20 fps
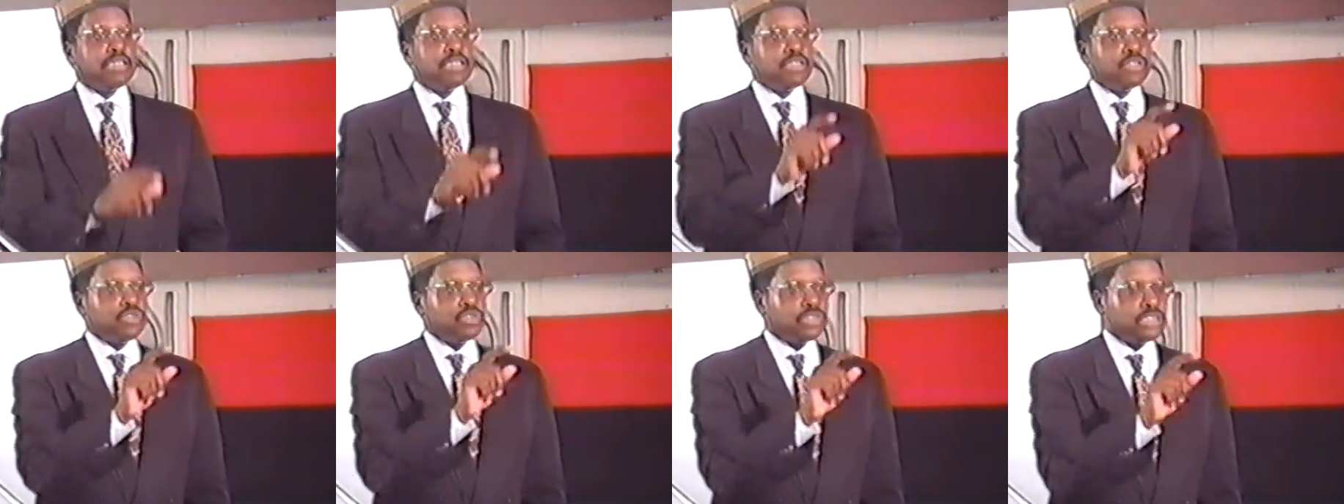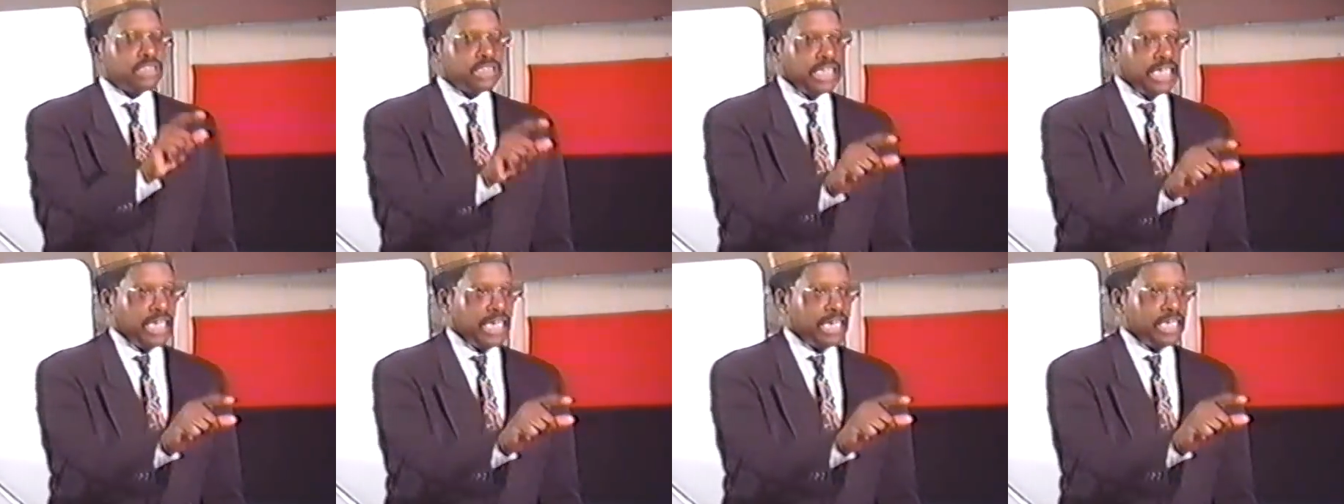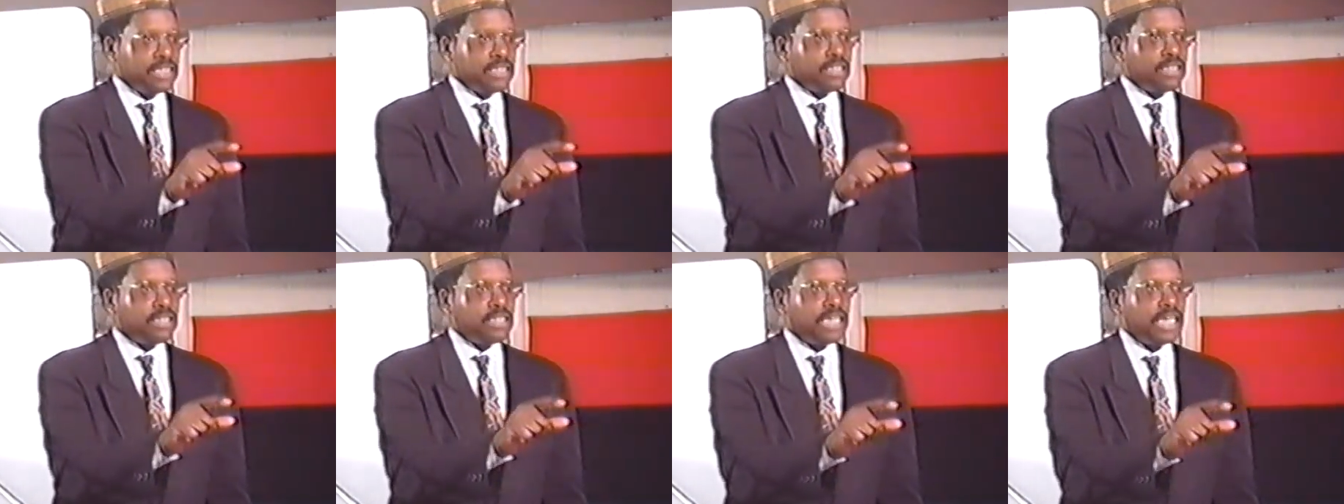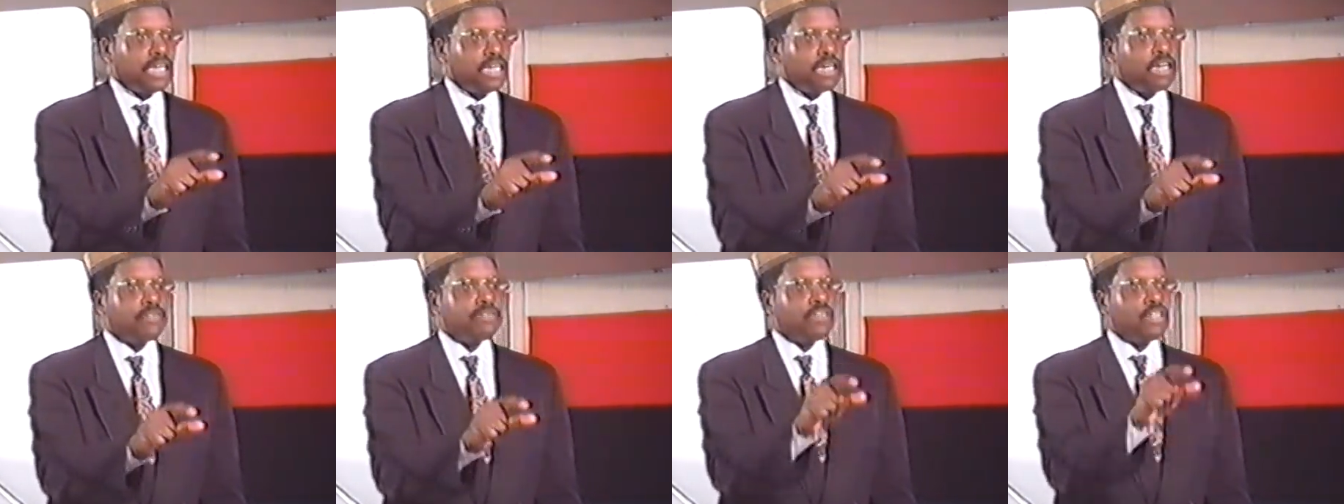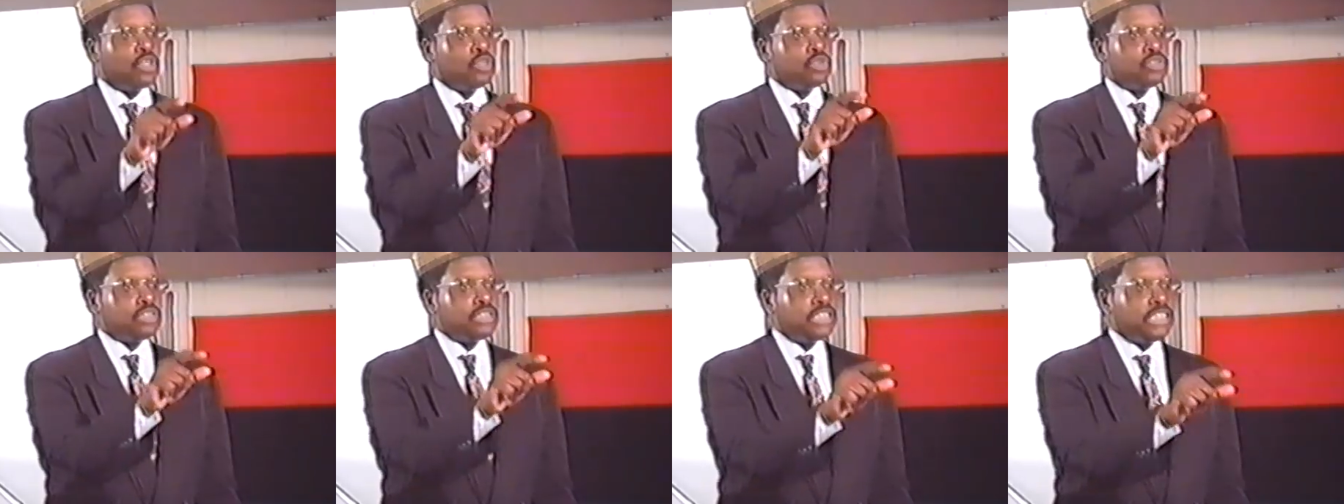who said that of
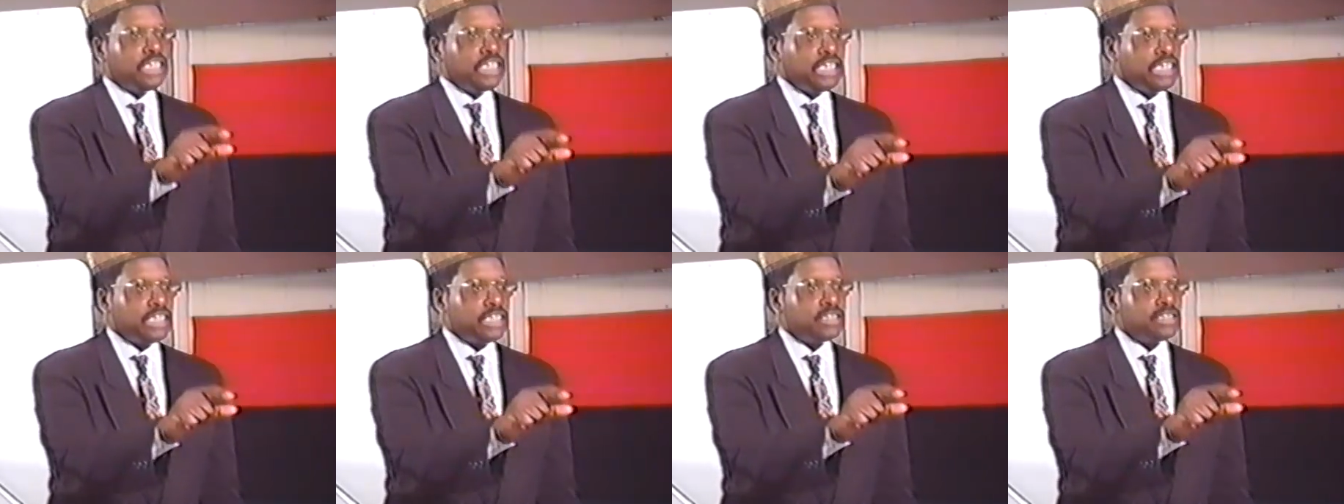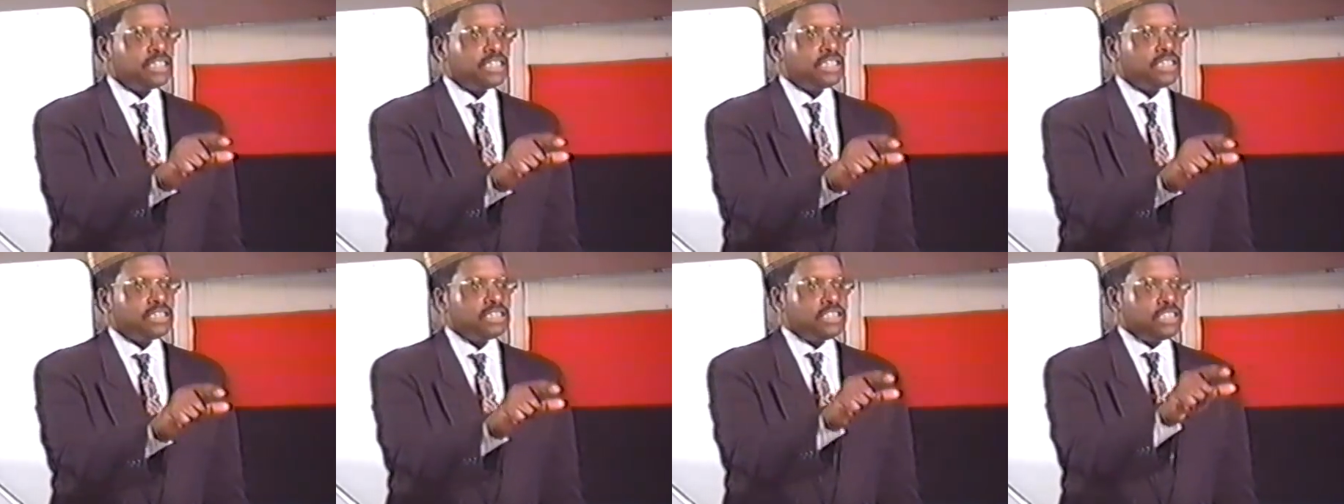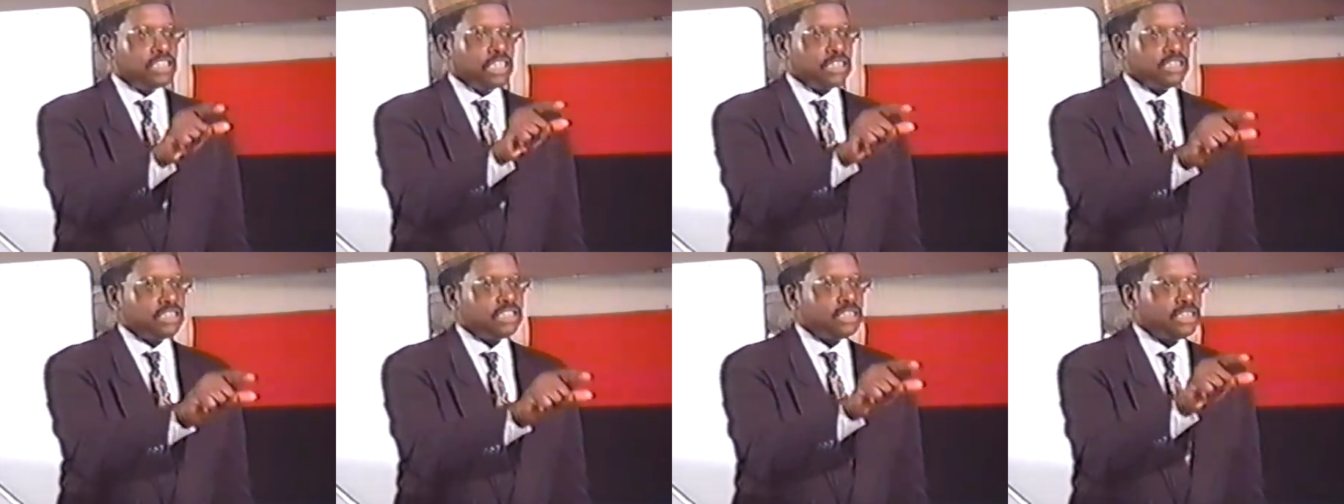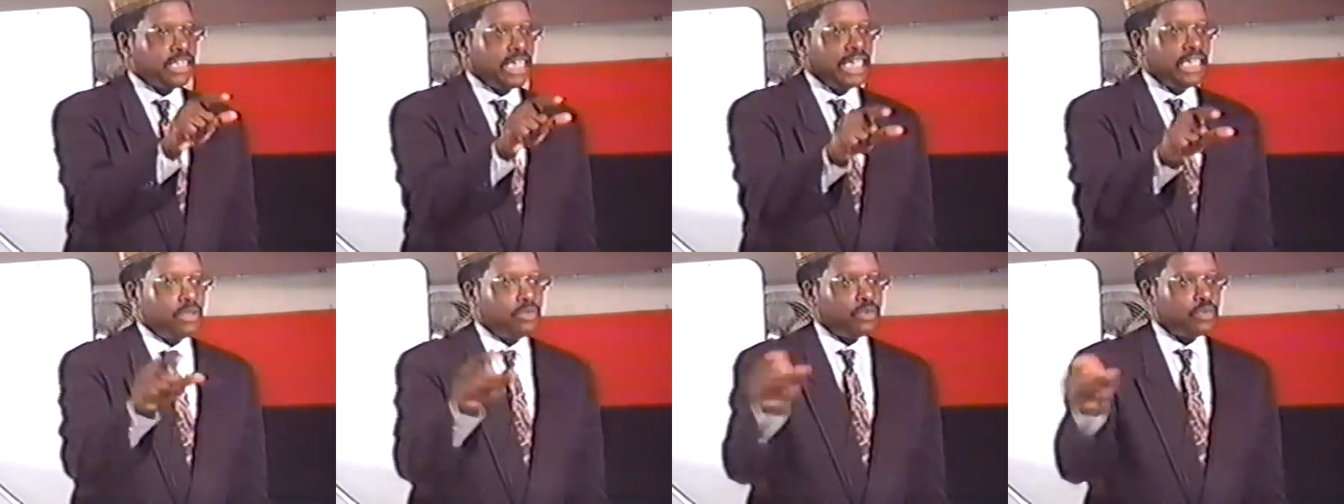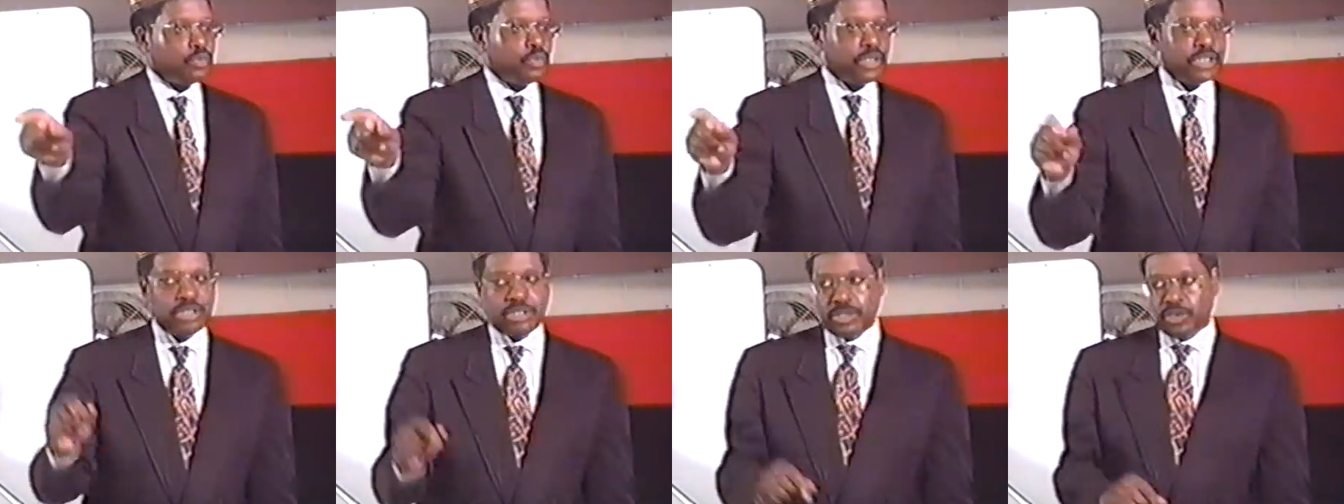those 10, Justice Taney was
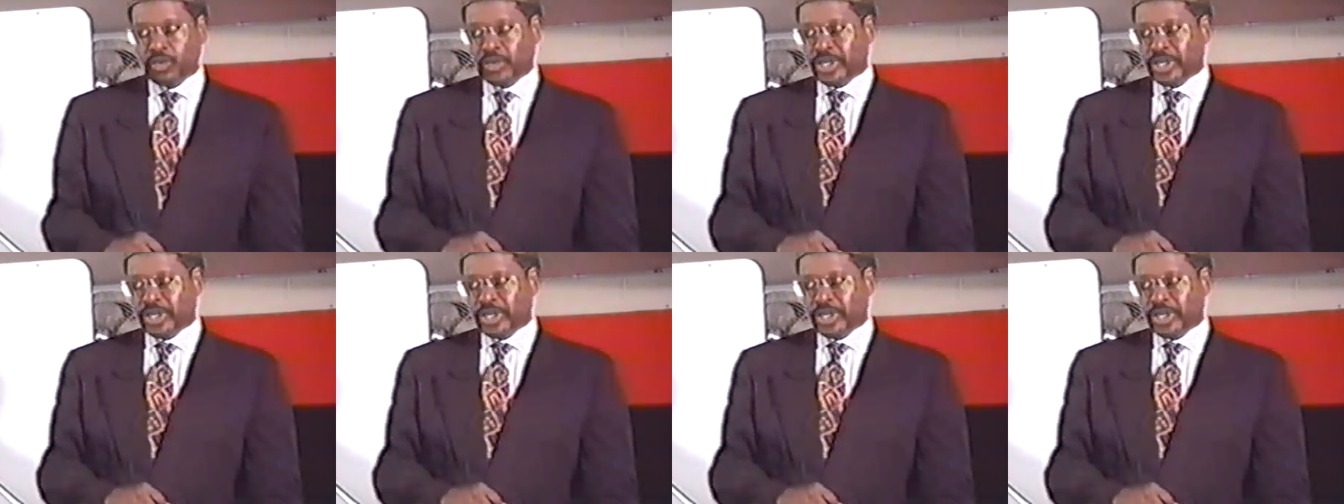one of the